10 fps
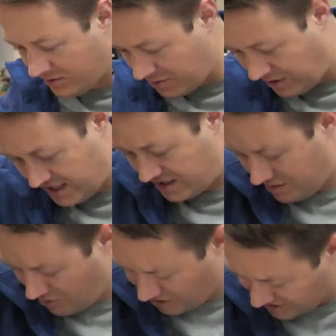wonder why some
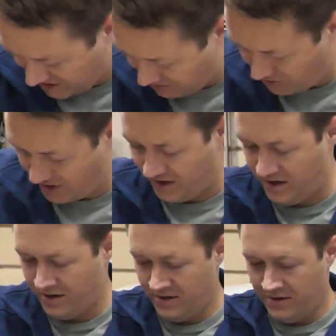are and some aren't.
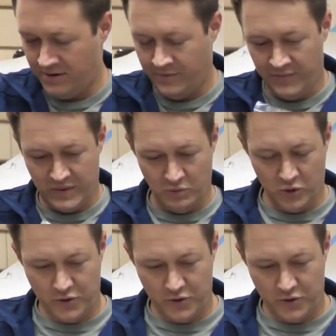More